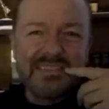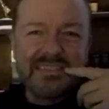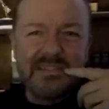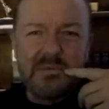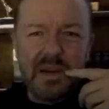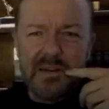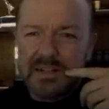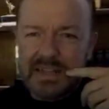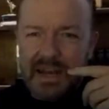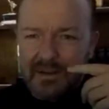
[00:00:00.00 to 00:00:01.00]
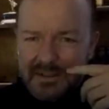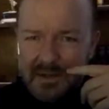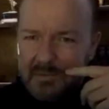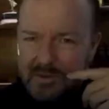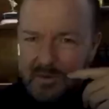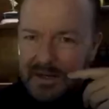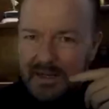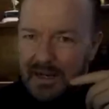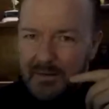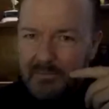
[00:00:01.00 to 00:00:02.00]
I'm worried now. I don't want to wake
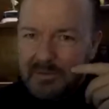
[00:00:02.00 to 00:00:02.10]
up.